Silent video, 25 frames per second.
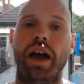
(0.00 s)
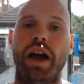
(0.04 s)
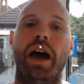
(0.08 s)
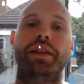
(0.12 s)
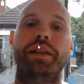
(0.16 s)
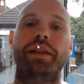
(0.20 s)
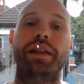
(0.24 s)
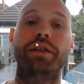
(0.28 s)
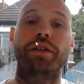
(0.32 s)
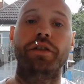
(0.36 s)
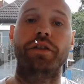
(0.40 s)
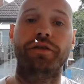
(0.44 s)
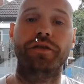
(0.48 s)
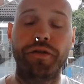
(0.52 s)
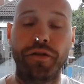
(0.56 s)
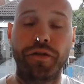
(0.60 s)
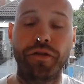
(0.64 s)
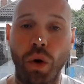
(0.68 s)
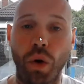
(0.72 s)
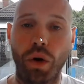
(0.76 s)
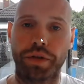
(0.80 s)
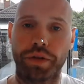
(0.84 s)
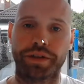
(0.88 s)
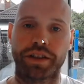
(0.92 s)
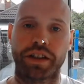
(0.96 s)
And then the
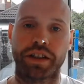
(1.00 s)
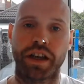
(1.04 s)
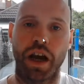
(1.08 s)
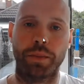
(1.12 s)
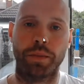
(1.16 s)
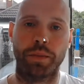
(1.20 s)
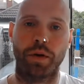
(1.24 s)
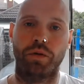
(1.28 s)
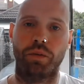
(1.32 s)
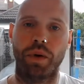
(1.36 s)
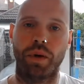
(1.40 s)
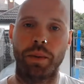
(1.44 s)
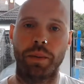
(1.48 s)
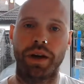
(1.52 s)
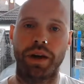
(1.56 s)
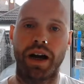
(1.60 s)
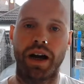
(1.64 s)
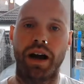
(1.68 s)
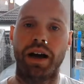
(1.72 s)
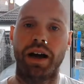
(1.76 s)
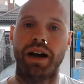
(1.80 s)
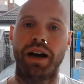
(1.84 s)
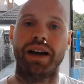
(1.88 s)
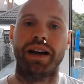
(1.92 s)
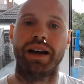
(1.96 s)
4th type of
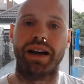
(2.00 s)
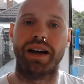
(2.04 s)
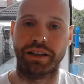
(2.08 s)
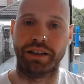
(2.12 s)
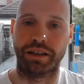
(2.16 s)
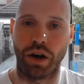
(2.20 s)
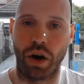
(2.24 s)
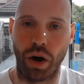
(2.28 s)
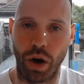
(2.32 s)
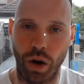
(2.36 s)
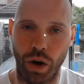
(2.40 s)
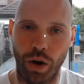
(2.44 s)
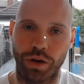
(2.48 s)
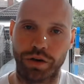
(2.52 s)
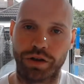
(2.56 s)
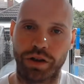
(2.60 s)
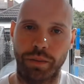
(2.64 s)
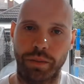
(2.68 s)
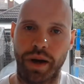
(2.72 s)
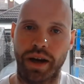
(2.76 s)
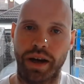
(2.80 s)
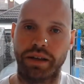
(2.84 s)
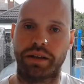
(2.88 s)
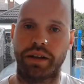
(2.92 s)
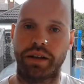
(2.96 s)
webinar is
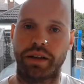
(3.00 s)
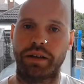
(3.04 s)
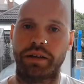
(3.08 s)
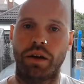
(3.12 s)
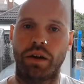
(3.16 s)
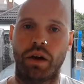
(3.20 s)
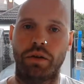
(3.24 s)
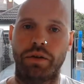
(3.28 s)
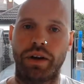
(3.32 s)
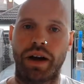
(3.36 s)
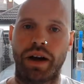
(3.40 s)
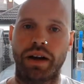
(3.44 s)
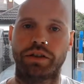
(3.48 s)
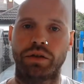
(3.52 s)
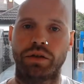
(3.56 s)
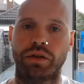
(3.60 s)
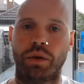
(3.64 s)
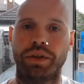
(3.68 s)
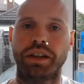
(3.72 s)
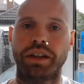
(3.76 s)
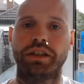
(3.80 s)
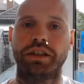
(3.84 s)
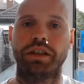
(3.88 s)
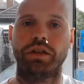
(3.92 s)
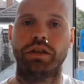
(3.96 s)
automated. All right, so
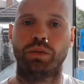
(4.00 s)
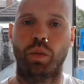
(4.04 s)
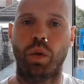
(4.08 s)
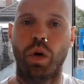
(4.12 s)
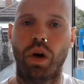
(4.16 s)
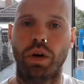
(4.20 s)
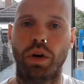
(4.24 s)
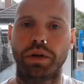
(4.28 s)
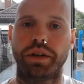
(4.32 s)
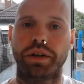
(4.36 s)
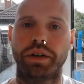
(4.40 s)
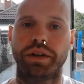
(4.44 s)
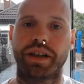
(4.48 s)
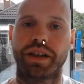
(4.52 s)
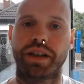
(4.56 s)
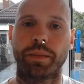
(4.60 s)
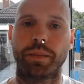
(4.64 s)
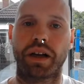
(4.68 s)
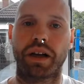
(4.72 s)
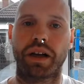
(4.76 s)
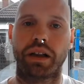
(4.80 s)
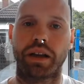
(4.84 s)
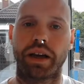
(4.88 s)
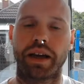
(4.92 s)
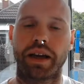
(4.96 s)
this is one
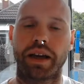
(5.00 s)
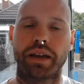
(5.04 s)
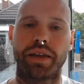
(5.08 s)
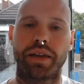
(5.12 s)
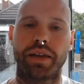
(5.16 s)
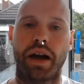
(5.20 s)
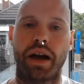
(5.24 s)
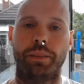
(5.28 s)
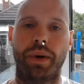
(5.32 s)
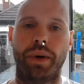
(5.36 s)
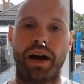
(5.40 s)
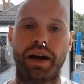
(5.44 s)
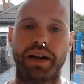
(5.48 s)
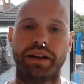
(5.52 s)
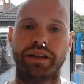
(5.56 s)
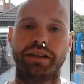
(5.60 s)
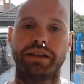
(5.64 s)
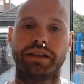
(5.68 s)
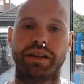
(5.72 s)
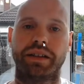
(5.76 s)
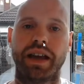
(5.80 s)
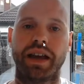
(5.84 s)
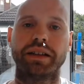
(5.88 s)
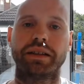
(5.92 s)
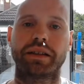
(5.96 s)
typically that might
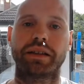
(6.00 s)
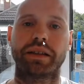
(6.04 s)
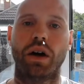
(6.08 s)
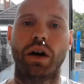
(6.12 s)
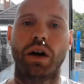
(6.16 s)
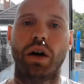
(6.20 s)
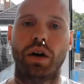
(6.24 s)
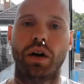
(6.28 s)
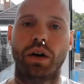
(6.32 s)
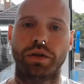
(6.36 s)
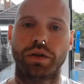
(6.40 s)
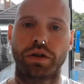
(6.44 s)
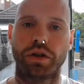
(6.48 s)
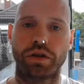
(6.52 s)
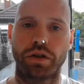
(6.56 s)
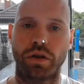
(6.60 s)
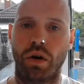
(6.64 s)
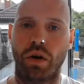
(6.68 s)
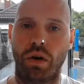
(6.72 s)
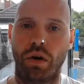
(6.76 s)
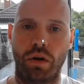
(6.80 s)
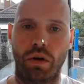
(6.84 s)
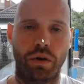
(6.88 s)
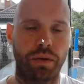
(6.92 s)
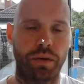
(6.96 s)
sit on
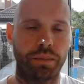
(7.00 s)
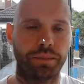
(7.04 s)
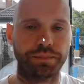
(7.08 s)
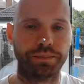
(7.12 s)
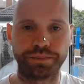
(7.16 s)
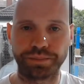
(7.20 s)
your